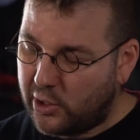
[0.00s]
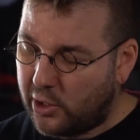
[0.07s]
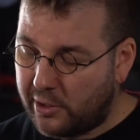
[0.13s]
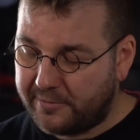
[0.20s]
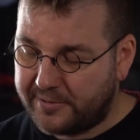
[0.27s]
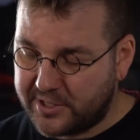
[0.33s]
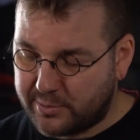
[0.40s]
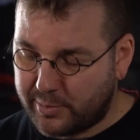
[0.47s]

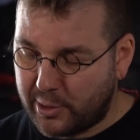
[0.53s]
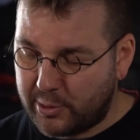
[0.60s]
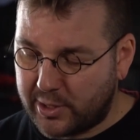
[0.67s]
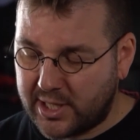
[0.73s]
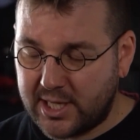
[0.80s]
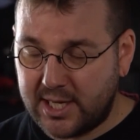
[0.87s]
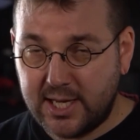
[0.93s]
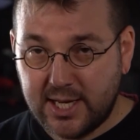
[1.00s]
of the spoke
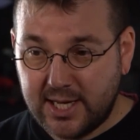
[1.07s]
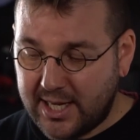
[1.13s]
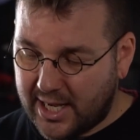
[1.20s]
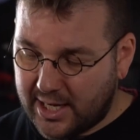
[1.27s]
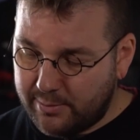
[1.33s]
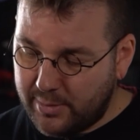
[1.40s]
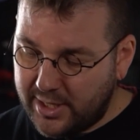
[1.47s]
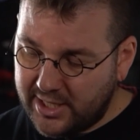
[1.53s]
key,
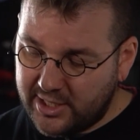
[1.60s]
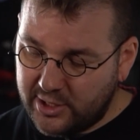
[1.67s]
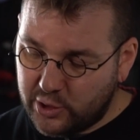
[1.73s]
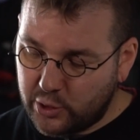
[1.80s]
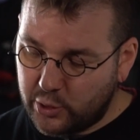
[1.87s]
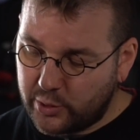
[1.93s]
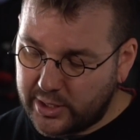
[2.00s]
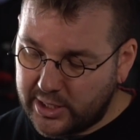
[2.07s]
and making
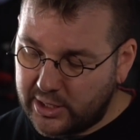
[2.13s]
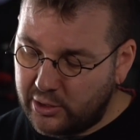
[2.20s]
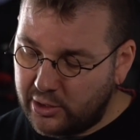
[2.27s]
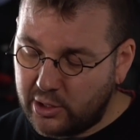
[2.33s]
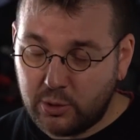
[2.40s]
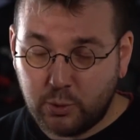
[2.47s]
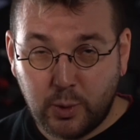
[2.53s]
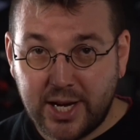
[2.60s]
sure that you're
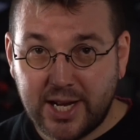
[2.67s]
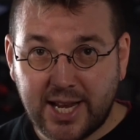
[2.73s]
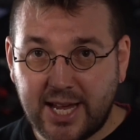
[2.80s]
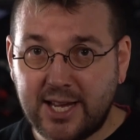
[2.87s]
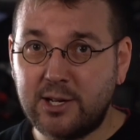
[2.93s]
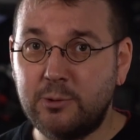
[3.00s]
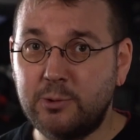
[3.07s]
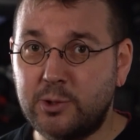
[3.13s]
not at weird
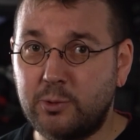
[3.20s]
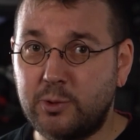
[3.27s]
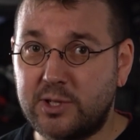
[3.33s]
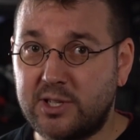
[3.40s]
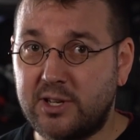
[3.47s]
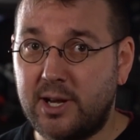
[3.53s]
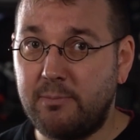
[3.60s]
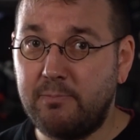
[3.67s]
angles all the
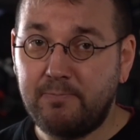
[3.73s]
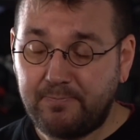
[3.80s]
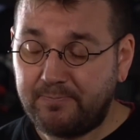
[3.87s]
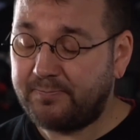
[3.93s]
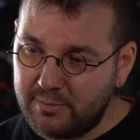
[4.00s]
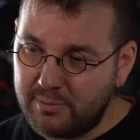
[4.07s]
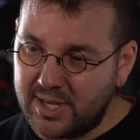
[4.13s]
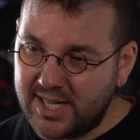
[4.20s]
time
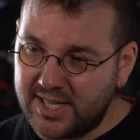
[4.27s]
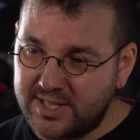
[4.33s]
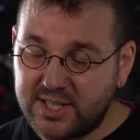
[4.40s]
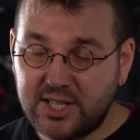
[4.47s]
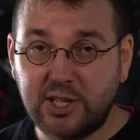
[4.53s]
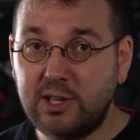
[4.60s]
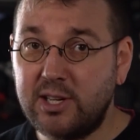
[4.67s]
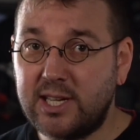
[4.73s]
means
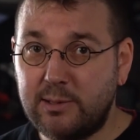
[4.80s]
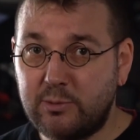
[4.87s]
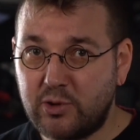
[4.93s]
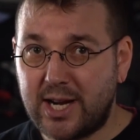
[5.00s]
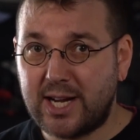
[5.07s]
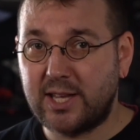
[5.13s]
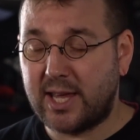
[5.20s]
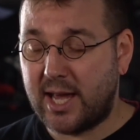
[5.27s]
that you can keep
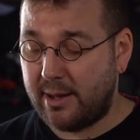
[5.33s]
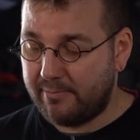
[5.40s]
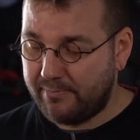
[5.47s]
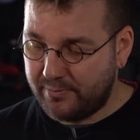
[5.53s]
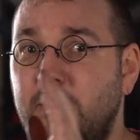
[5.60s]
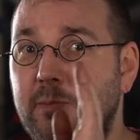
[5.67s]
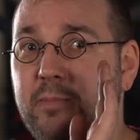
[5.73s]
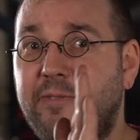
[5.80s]
track of that.
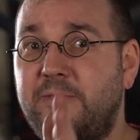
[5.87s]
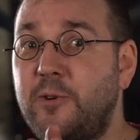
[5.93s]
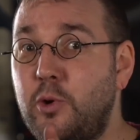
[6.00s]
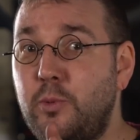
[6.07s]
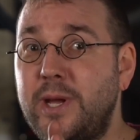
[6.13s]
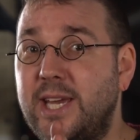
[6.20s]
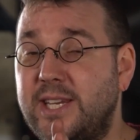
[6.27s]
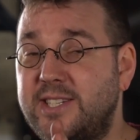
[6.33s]
Before
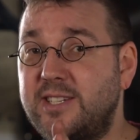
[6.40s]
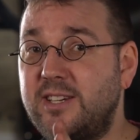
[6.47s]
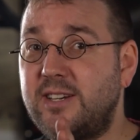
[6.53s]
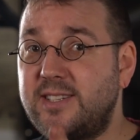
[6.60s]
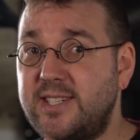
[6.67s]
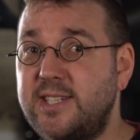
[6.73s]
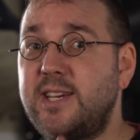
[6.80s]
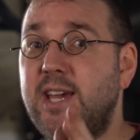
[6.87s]
we get
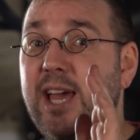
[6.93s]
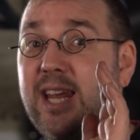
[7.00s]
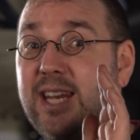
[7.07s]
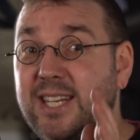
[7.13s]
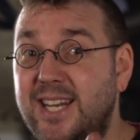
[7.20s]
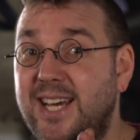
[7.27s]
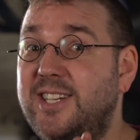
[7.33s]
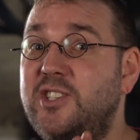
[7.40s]
started,
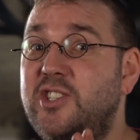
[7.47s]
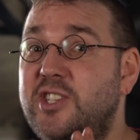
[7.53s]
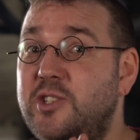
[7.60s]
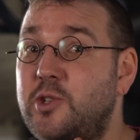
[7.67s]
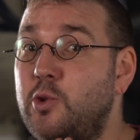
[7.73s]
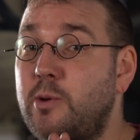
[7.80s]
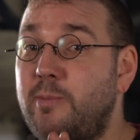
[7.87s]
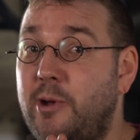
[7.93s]
let's just
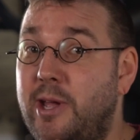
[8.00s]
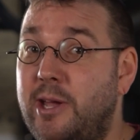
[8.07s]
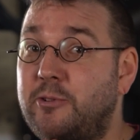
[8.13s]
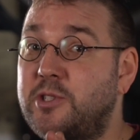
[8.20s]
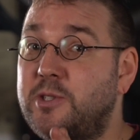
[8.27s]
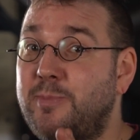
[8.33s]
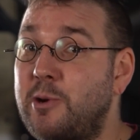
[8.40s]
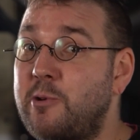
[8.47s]
talk about how
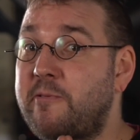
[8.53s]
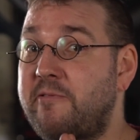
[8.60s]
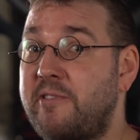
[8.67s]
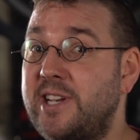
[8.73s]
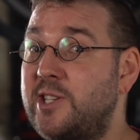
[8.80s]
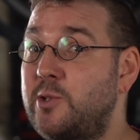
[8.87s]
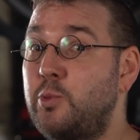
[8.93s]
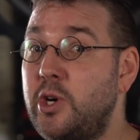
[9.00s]
spoke
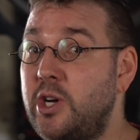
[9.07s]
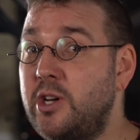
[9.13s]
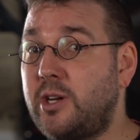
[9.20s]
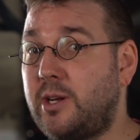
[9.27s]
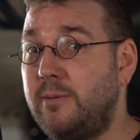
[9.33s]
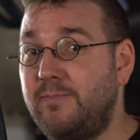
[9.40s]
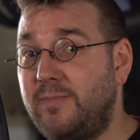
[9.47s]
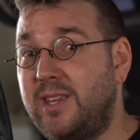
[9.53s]
threads
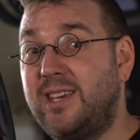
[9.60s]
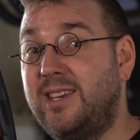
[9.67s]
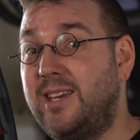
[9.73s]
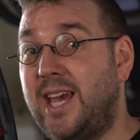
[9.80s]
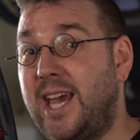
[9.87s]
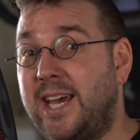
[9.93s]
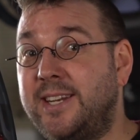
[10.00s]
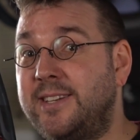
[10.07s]
work,
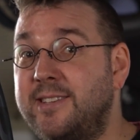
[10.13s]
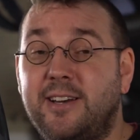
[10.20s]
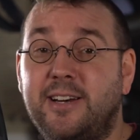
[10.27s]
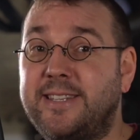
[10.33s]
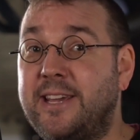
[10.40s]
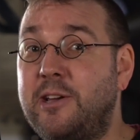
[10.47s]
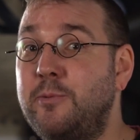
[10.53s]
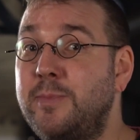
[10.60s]
and I
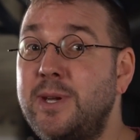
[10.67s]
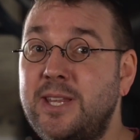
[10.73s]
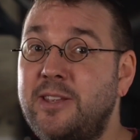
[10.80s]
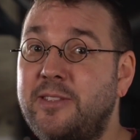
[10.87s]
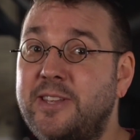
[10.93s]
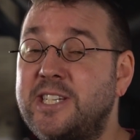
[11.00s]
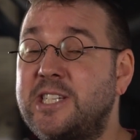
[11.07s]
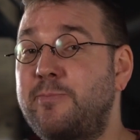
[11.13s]
don't mean
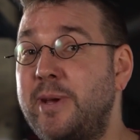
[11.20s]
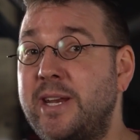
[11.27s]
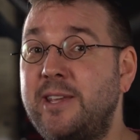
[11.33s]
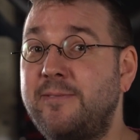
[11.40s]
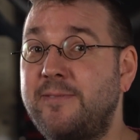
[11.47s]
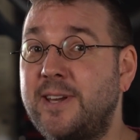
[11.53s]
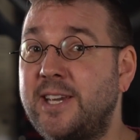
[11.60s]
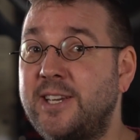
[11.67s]
that they're spinny
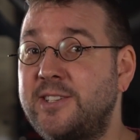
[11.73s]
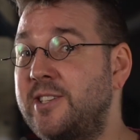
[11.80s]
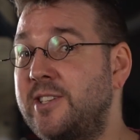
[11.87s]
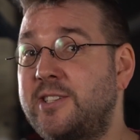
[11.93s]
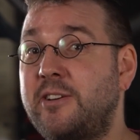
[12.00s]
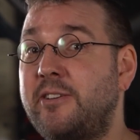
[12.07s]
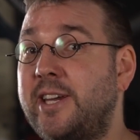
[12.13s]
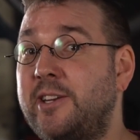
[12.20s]
things
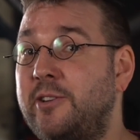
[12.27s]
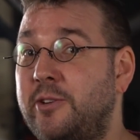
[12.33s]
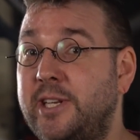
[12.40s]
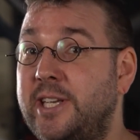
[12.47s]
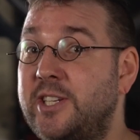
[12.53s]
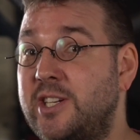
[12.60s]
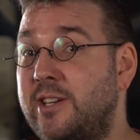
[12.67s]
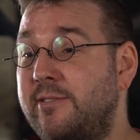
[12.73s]
that tighten on
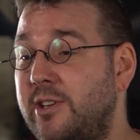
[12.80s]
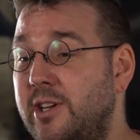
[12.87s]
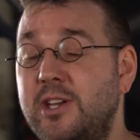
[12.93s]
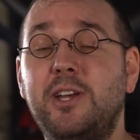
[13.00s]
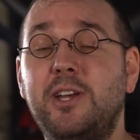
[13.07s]
each other.